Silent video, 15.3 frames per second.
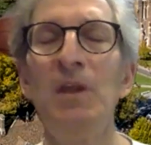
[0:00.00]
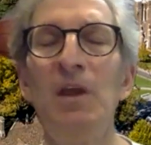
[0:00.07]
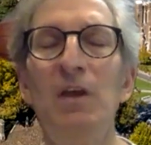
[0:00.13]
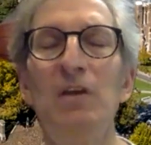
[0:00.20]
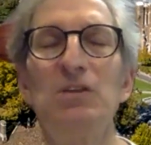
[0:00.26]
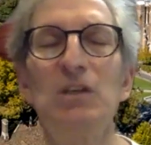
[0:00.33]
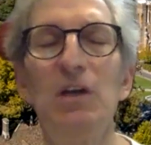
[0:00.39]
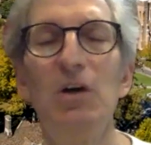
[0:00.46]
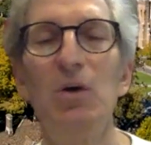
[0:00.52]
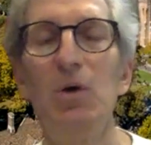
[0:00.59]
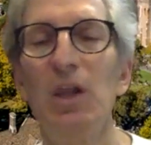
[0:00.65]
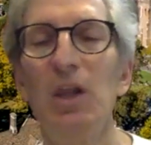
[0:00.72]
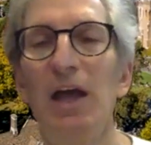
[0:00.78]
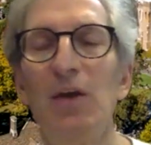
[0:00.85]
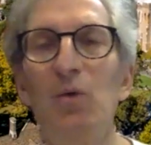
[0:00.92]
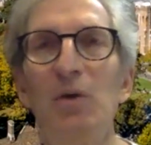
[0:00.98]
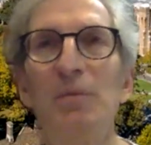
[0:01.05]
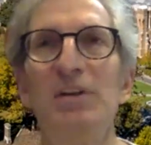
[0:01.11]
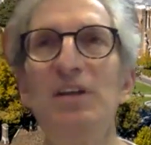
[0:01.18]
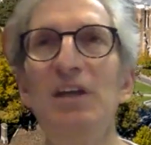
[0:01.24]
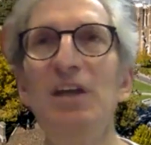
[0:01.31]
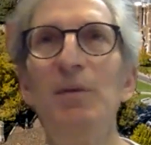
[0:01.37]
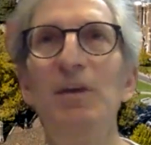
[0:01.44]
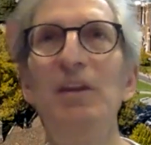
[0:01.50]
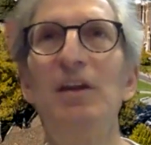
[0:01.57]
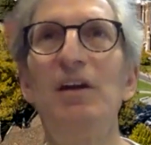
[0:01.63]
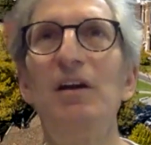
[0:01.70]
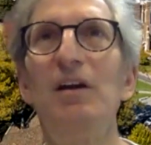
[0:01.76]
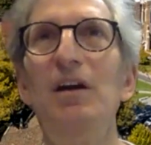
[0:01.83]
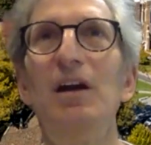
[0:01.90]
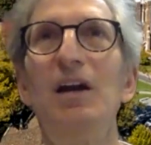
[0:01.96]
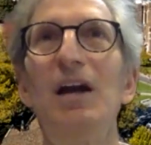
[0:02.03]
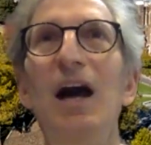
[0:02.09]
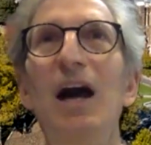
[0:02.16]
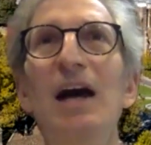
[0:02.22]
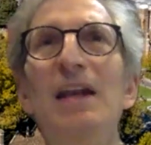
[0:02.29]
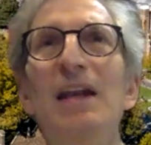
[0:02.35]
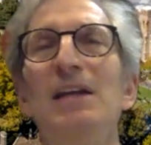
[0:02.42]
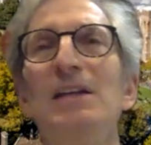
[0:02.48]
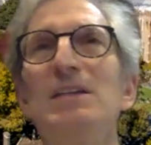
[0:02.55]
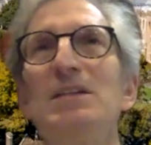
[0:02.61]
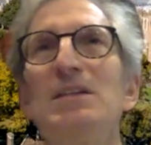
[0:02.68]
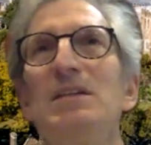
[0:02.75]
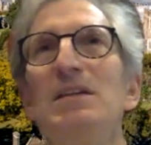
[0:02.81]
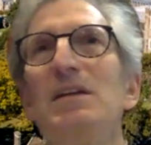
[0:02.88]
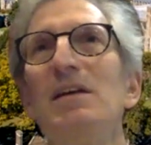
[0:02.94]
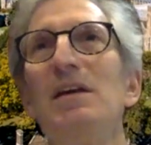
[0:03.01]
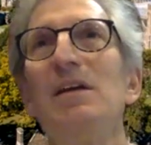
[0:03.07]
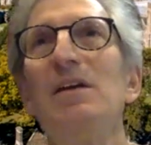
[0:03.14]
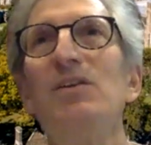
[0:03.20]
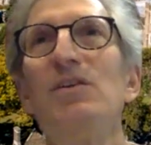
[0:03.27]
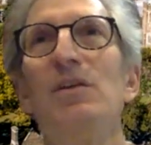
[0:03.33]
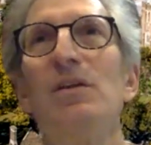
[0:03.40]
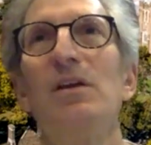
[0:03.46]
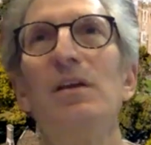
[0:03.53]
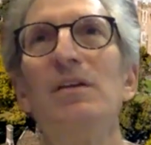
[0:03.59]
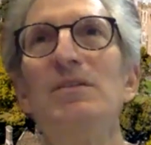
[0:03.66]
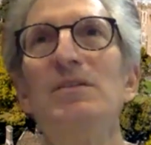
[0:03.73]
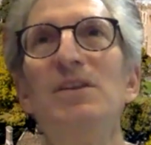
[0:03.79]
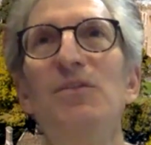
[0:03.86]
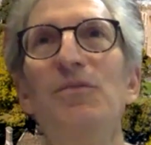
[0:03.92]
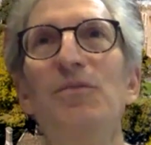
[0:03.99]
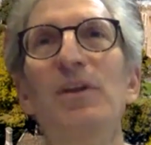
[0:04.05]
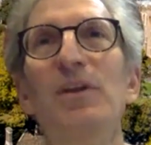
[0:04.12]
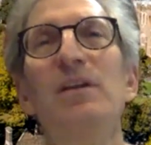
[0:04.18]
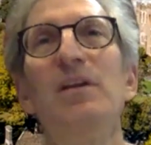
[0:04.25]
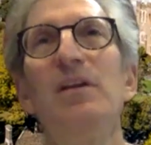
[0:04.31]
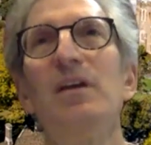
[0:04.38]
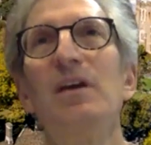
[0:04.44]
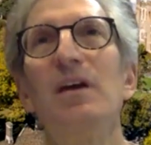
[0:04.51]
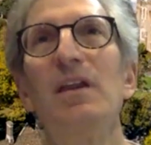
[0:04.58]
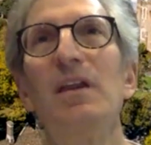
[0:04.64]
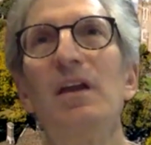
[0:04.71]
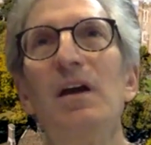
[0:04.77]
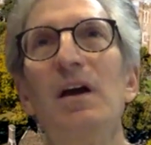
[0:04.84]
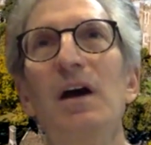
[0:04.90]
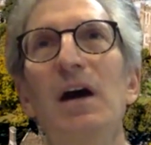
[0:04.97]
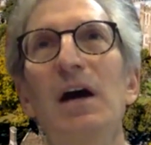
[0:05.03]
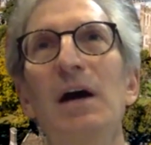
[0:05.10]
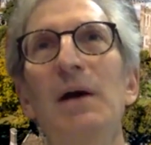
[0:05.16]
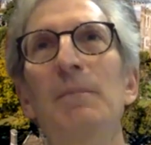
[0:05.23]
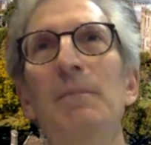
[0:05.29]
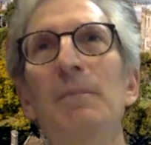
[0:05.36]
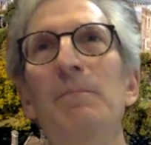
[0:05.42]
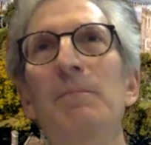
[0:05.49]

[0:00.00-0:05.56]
So a lot of women tell me their continence is different, or